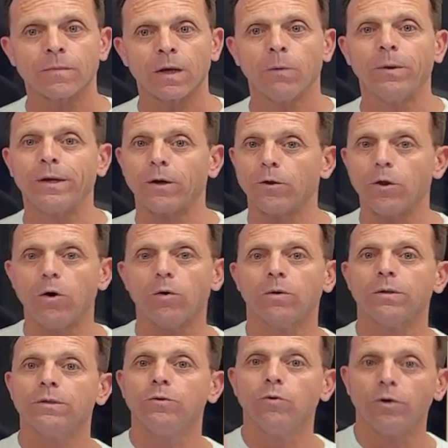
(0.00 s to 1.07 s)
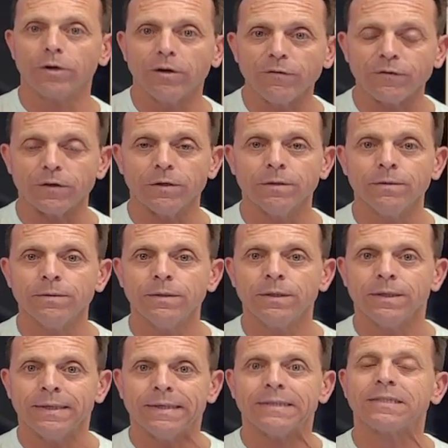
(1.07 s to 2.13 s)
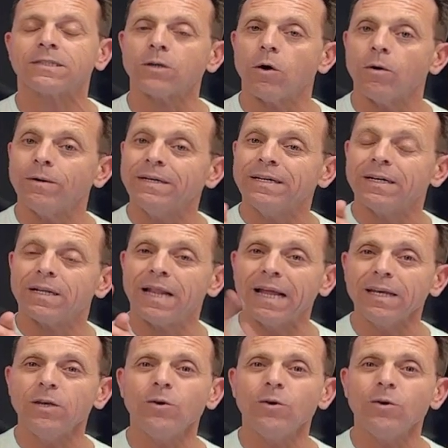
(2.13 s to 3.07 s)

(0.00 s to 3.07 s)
We don't know, do an offer. So like